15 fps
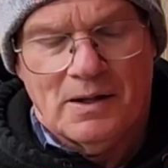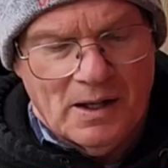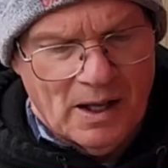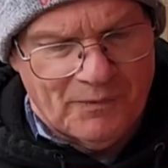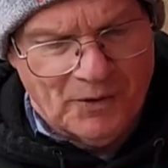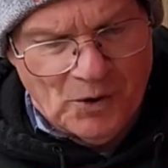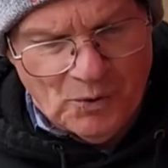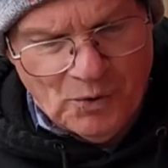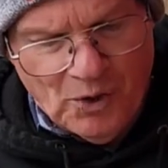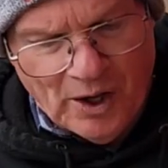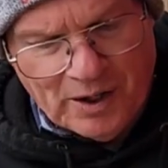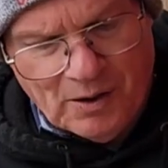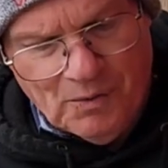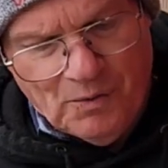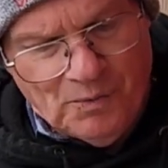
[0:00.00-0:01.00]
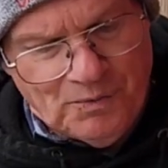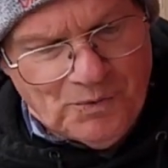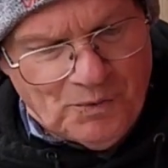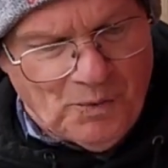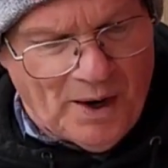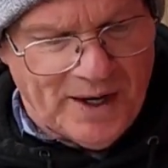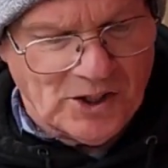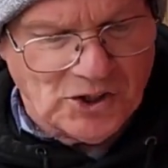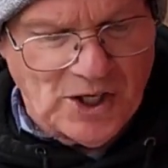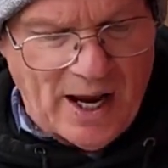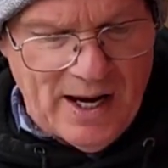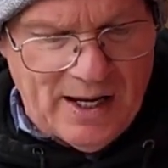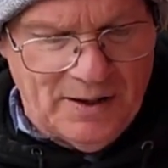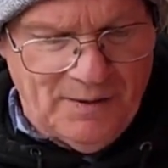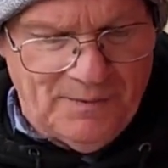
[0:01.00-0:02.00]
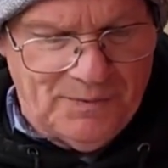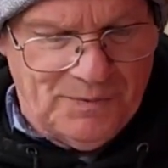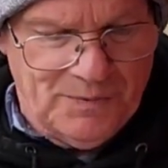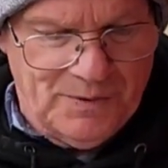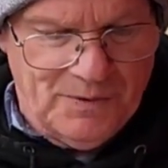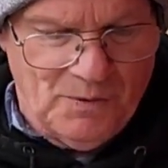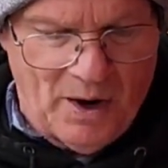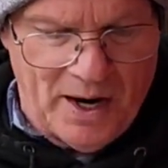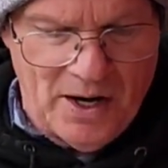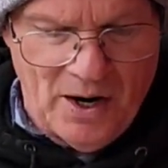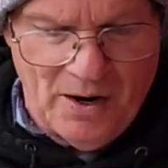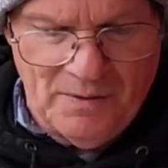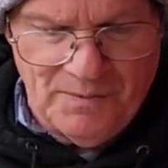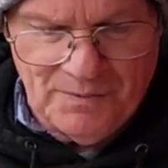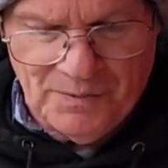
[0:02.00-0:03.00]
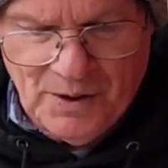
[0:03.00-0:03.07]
If you look what he's saying right here,